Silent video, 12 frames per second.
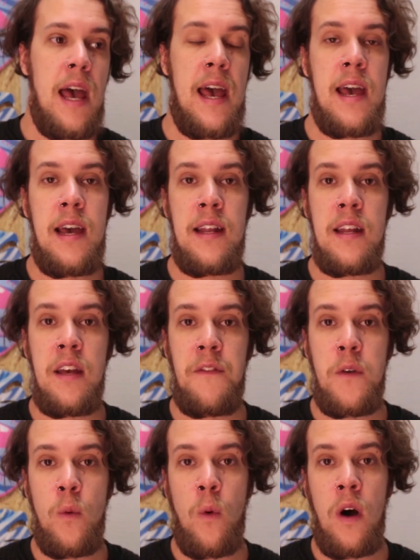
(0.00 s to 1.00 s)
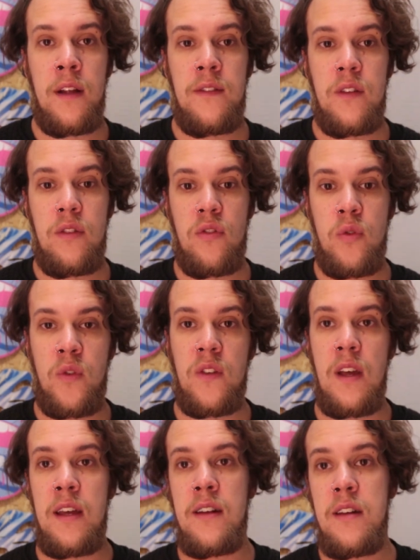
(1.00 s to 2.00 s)
And if you want to
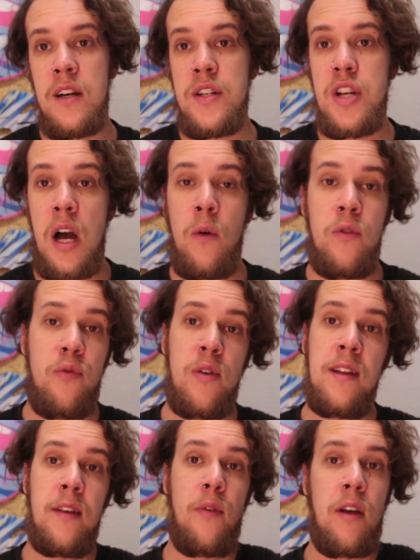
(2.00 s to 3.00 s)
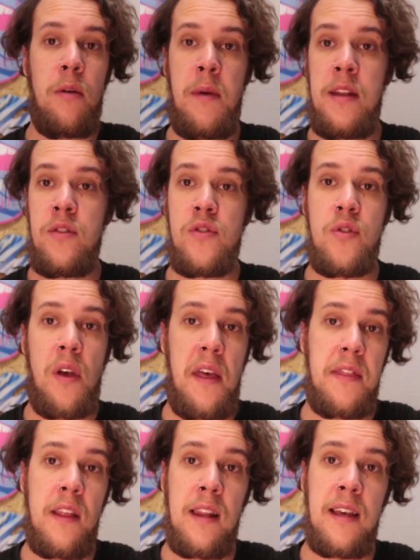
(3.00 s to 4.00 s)
stay in touch, I would really recommend you to
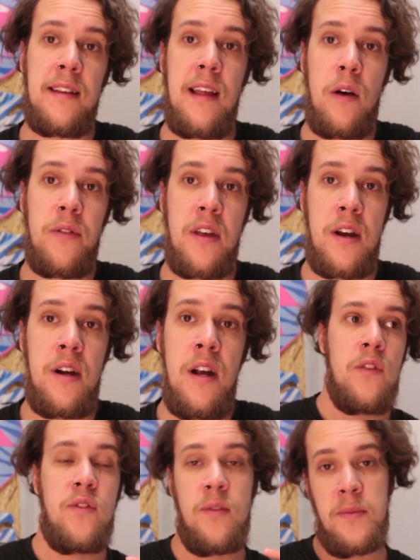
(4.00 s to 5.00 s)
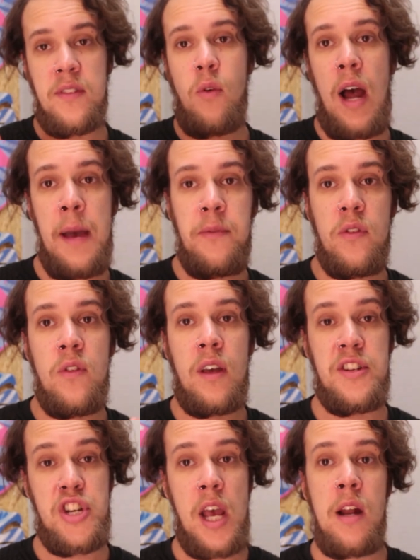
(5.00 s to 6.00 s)
hit the link down there, subscribe to the
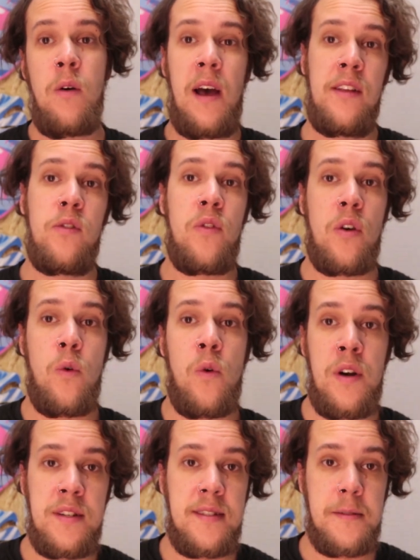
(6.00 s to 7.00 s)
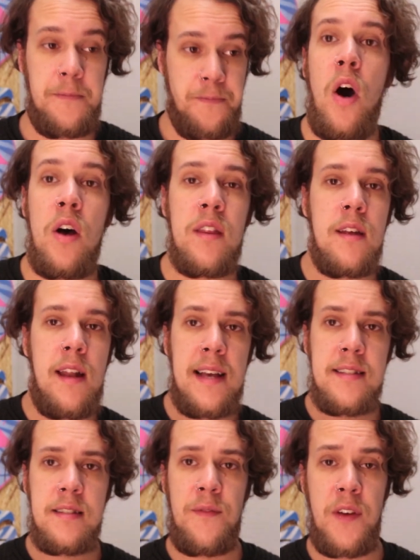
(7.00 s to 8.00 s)
channel and to the course. On the
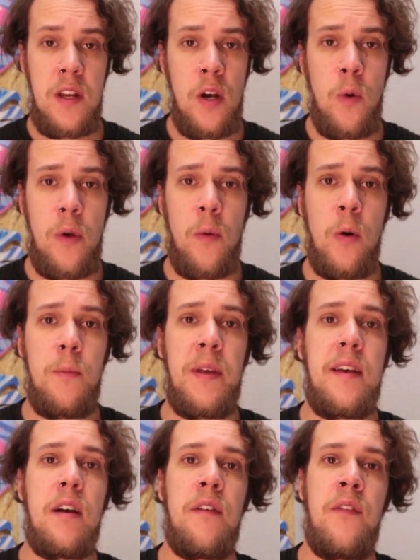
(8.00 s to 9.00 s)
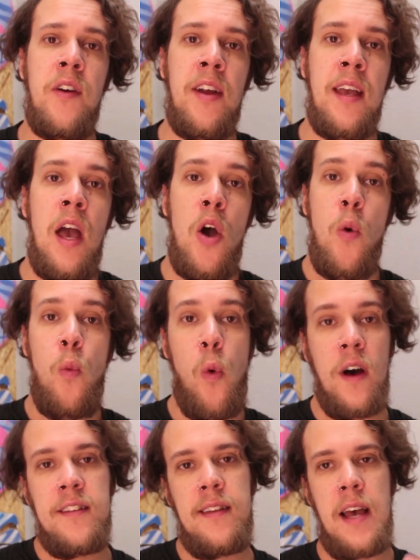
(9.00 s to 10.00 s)
next video, we will be covering
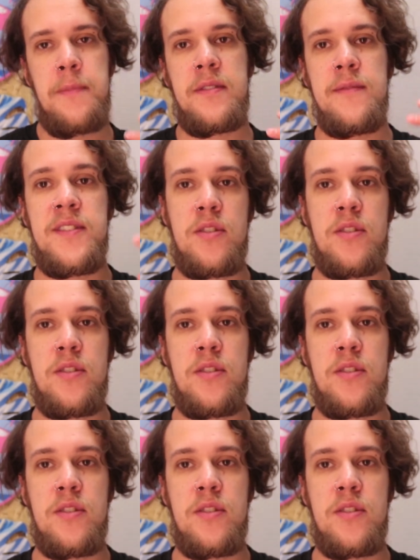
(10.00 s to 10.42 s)
what types of